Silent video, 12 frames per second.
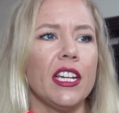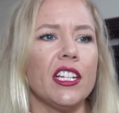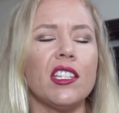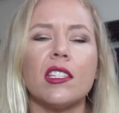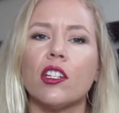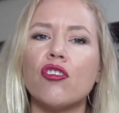
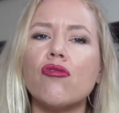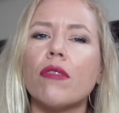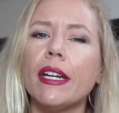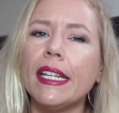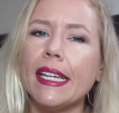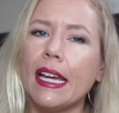it's
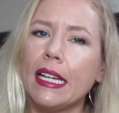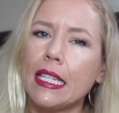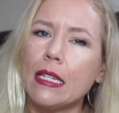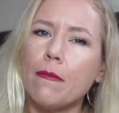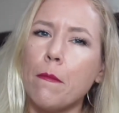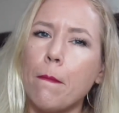gritty,
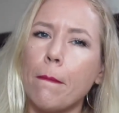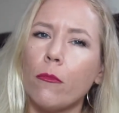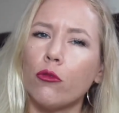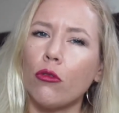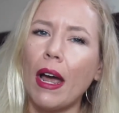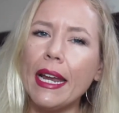has a
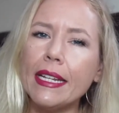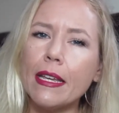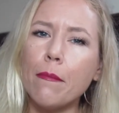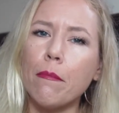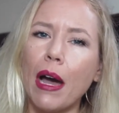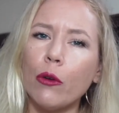right
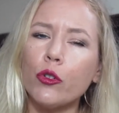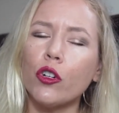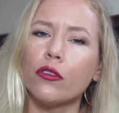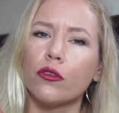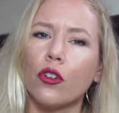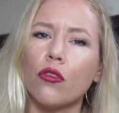amount
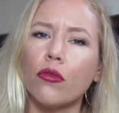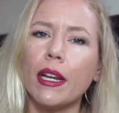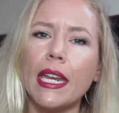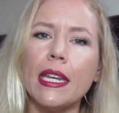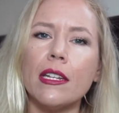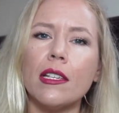of
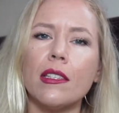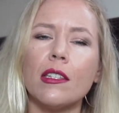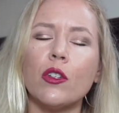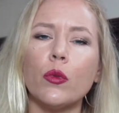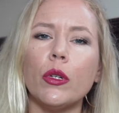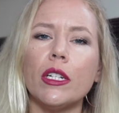grittiness
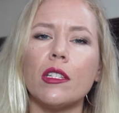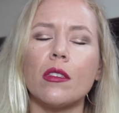to it,